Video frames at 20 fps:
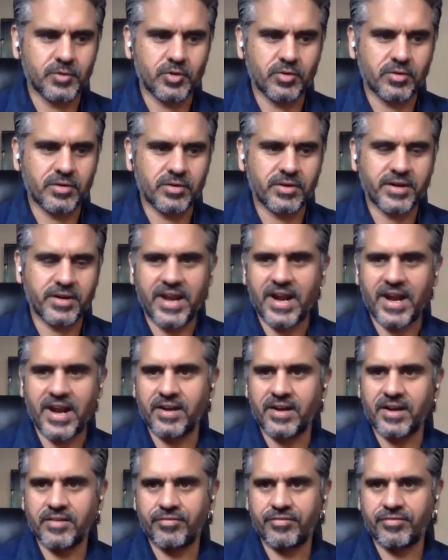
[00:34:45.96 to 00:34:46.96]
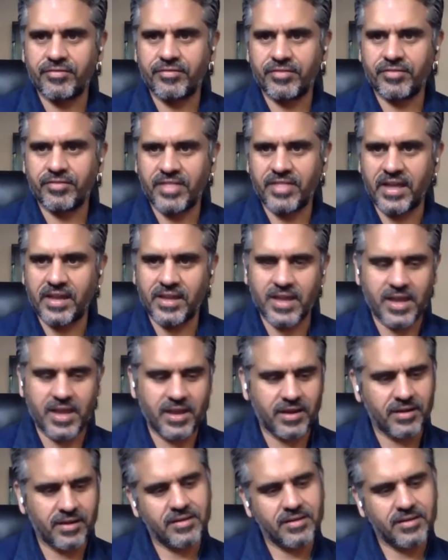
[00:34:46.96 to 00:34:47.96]
creative
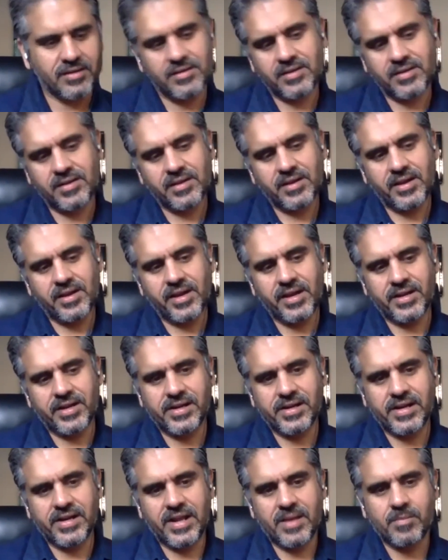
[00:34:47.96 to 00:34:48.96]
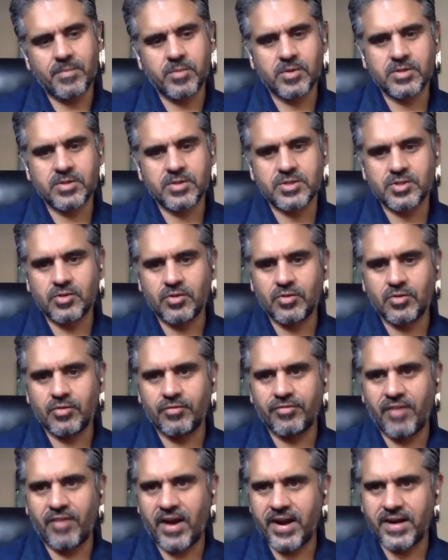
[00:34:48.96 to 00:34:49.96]
thinking and enables you to
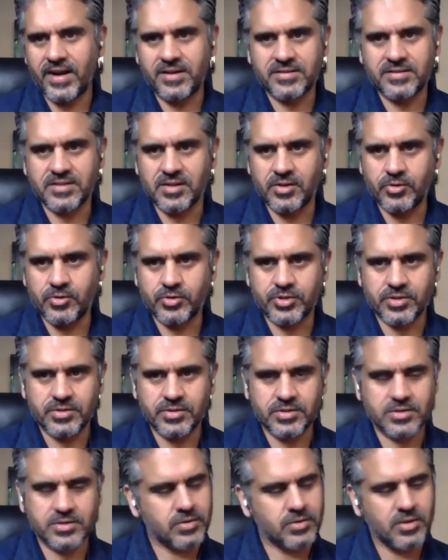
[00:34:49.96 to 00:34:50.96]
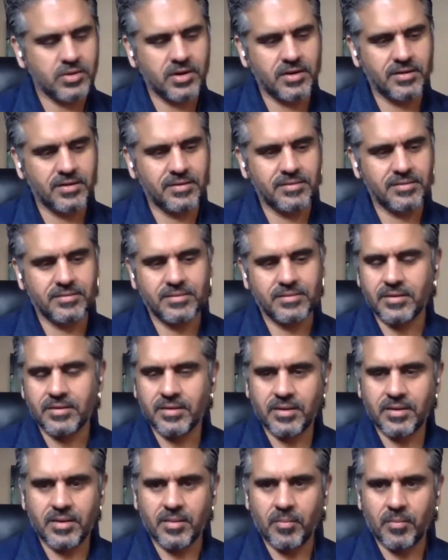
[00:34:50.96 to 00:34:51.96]
find solutions to the
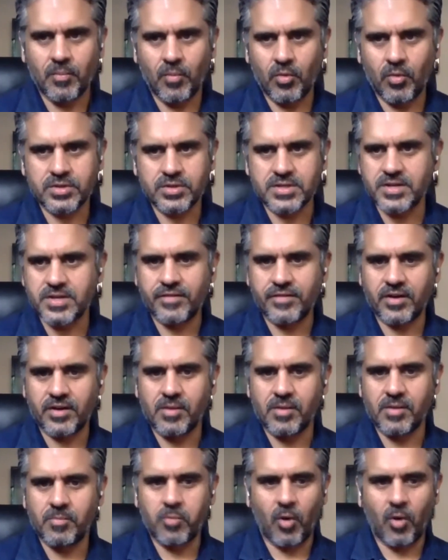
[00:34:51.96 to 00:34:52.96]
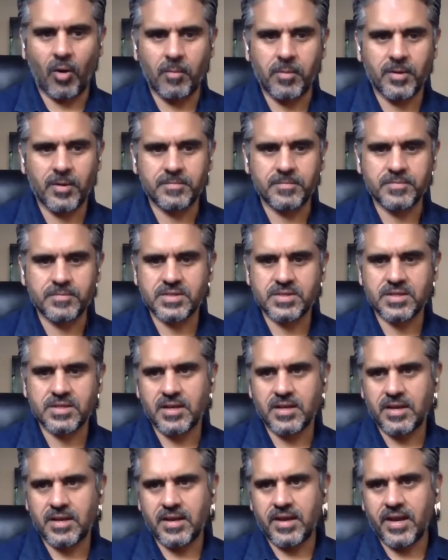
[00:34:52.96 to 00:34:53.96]
most difficult
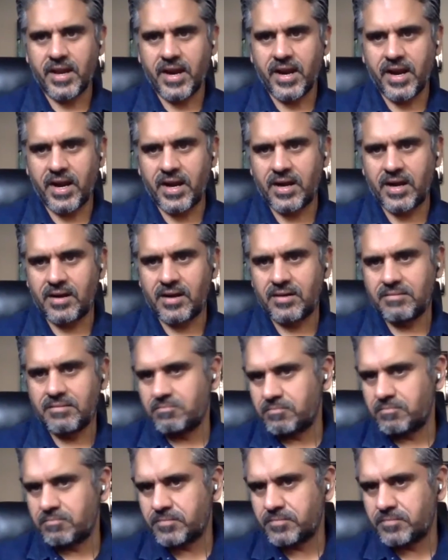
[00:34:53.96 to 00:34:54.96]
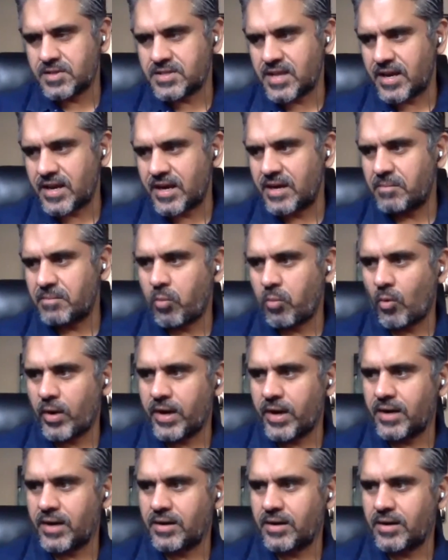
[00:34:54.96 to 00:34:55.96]
problems. And the second
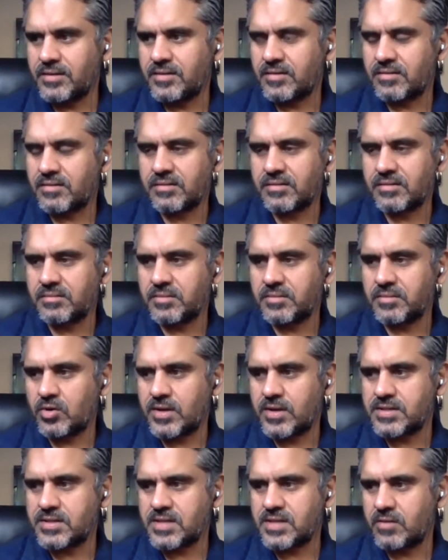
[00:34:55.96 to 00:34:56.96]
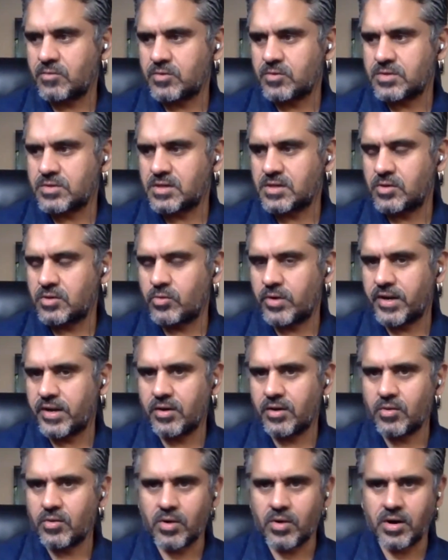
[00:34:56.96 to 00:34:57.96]
point is, as I was
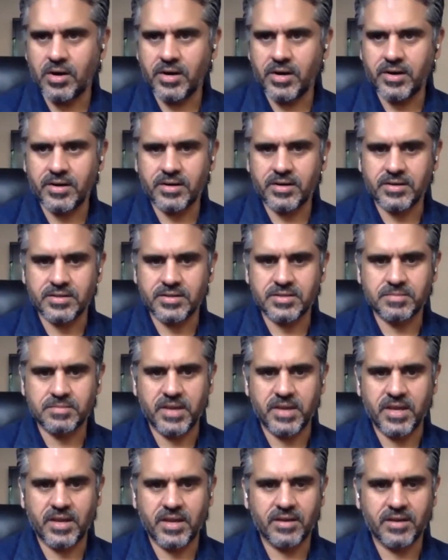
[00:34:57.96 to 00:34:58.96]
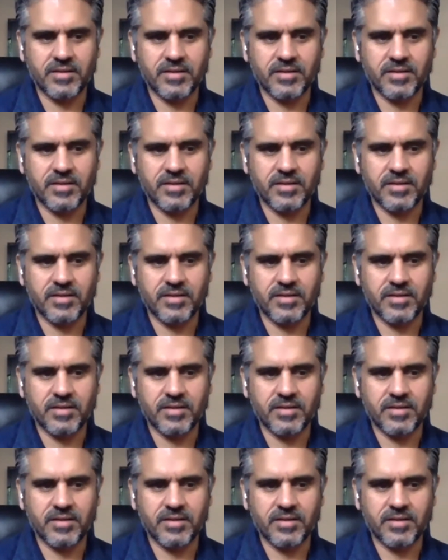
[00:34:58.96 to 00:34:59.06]
alluding to earlier, is being